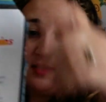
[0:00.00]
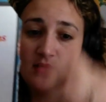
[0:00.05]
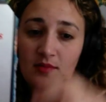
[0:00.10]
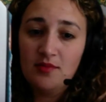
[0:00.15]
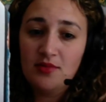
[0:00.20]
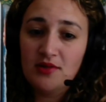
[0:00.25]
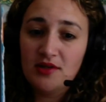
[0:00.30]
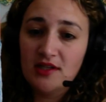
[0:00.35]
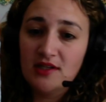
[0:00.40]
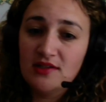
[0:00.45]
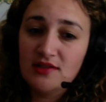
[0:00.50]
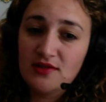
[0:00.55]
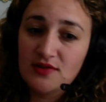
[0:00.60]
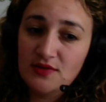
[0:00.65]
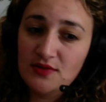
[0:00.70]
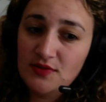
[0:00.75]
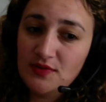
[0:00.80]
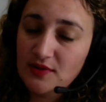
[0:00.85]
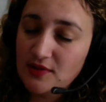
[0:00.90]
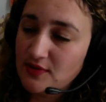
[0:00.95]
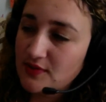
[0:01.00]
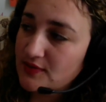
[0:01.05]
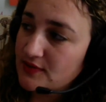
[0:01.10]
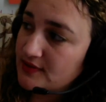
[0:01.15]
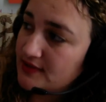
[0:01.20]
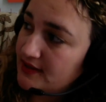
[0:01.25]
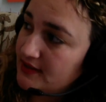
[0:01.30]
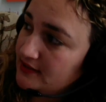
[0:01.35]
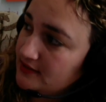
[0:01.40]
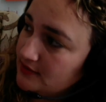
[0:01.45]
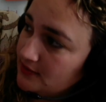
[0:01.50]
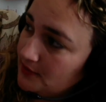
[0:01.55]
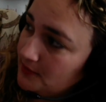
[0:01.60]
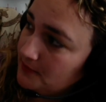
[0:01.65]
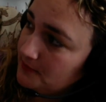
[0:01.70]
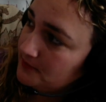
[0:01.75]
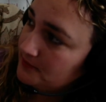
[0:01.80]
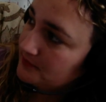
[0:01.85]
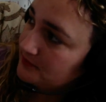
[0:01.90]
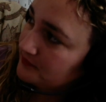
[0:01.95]
pretty soon in Orlando.
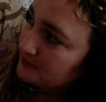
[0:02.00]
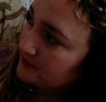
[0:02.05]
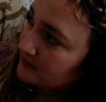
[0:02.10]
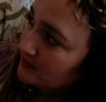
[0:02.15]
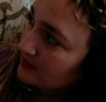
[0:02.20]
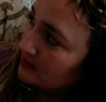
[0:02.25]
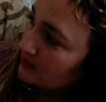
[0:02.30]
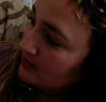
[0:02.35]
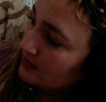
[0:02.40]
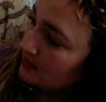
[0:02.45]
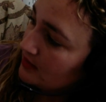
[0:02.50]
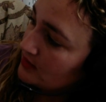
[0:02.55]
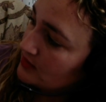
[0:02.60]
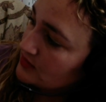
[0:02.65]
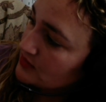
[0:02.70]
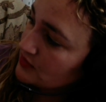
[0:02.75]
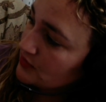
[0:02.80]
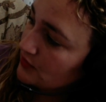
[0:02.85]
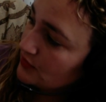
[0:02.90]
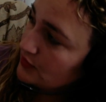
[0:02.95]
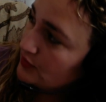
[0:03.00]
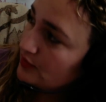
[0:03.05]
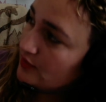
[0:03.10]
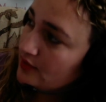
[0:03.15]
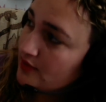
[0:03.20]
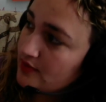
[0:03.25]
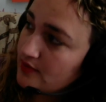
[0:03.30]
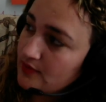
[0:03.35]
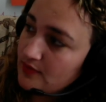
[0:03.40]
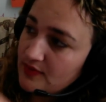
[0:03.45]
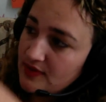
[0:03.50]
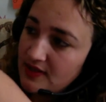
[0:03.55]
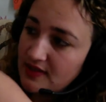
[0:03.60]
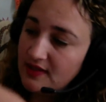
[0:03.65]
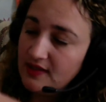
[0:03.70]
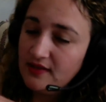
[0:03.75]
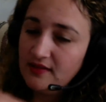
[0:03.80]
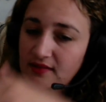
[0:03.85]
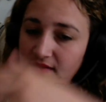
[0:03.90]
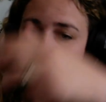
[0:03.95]
So you're going to read it.